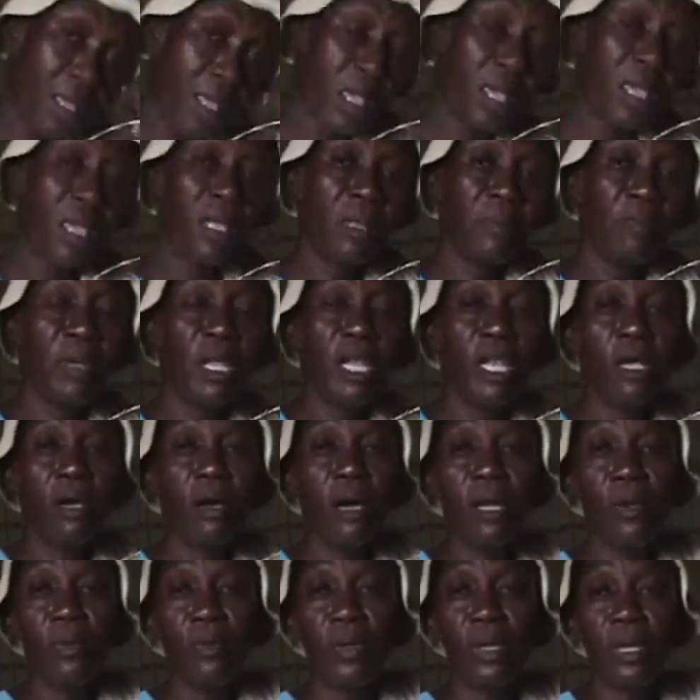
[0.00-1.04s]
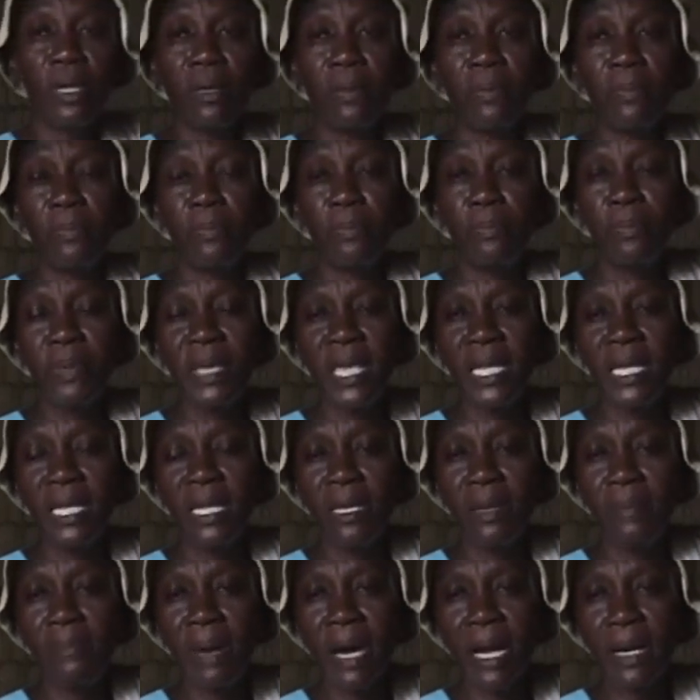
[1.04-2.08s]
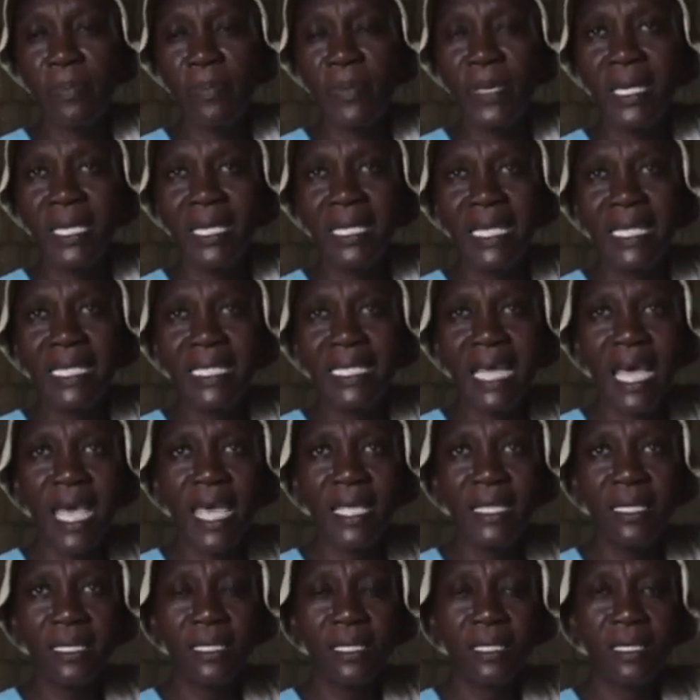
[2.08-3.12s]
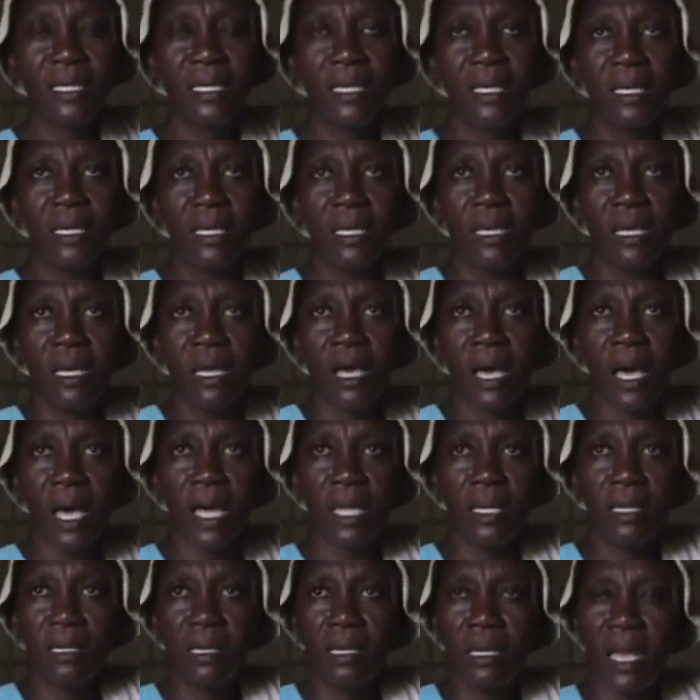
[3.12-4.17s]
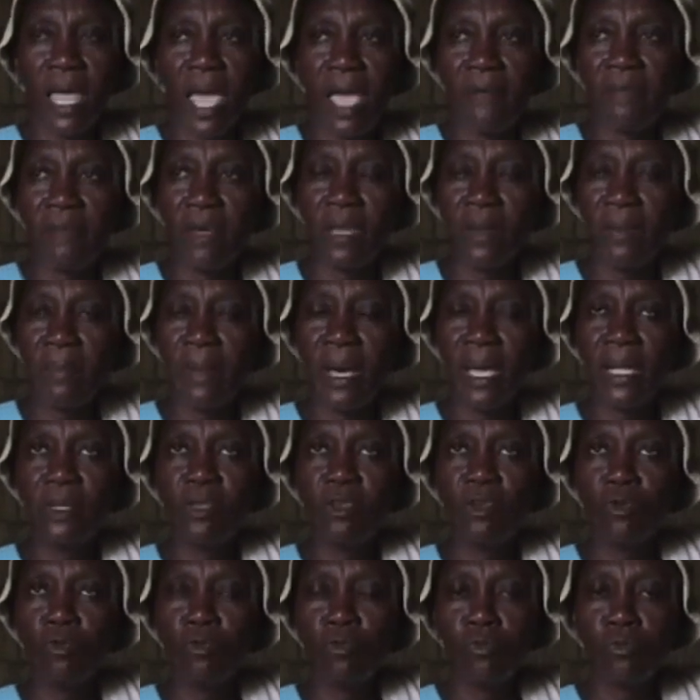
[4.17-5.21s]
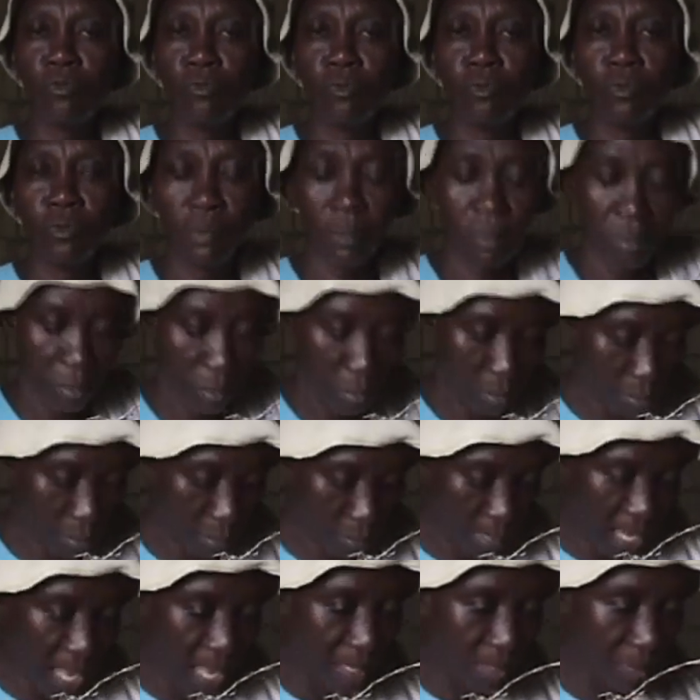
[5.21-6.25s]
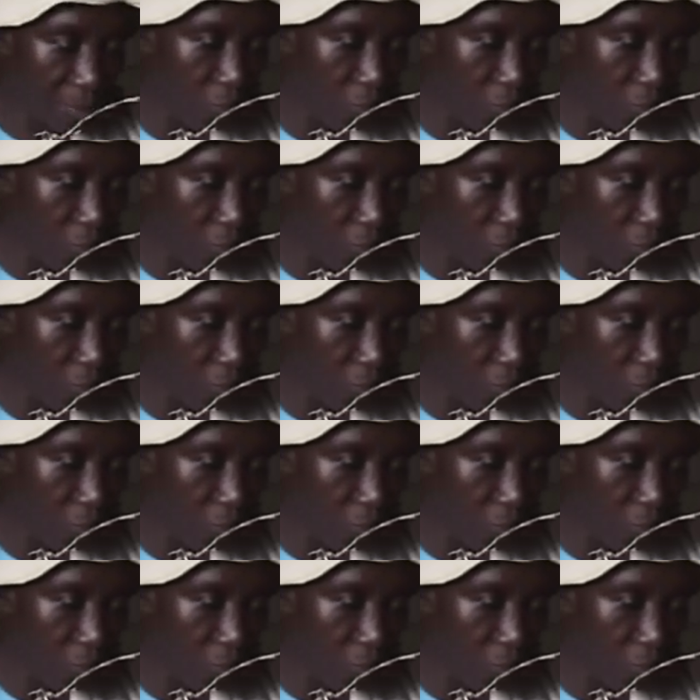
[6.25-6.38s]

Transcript: it, it build all the way. Pain in the back, pain in the joints. And like for the man now, right